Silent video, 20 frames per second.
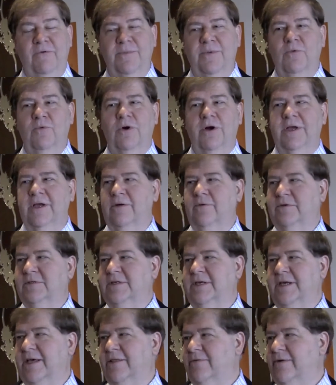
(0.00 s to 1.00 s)
And we've been working
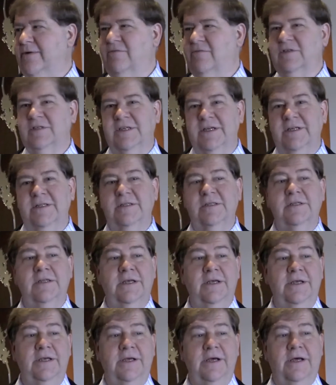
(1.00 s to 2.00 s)
together ever since.
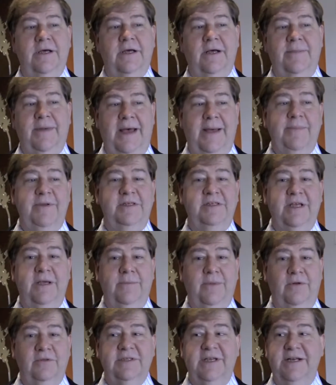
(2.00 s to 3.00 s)
I'm happy to say
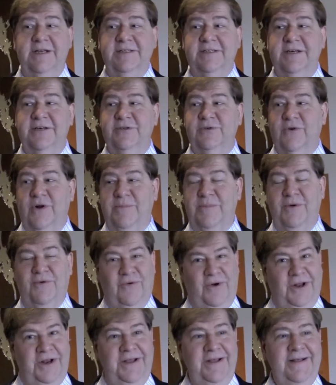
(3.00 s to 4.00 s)
both data centers are up and
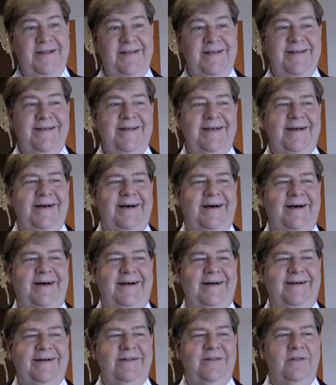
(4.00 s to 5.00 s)
running.
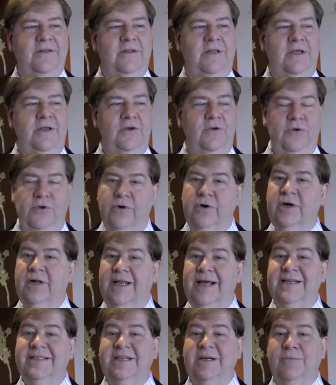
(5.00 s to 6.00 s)
The New York
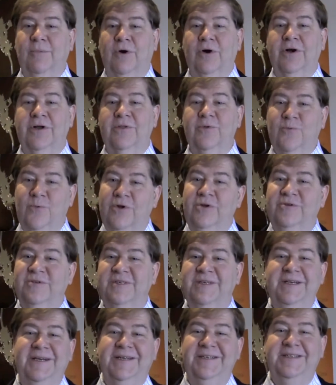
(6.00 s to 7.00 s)
Classic market, the one you
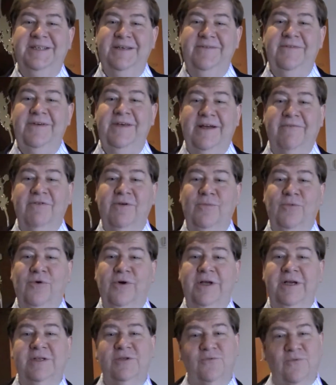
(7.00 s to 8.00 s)
see on TV every
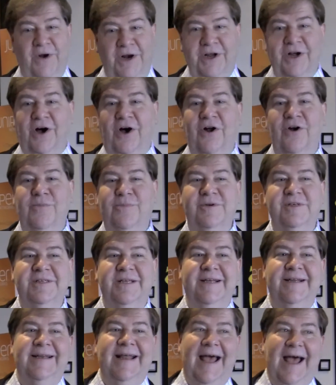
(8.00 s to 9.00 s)
morning, is running
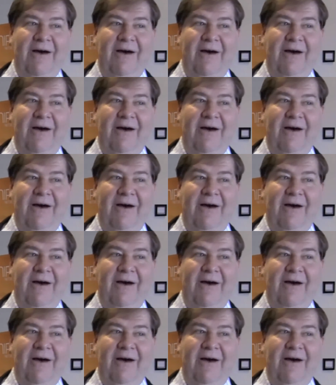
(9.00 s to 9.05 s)
100%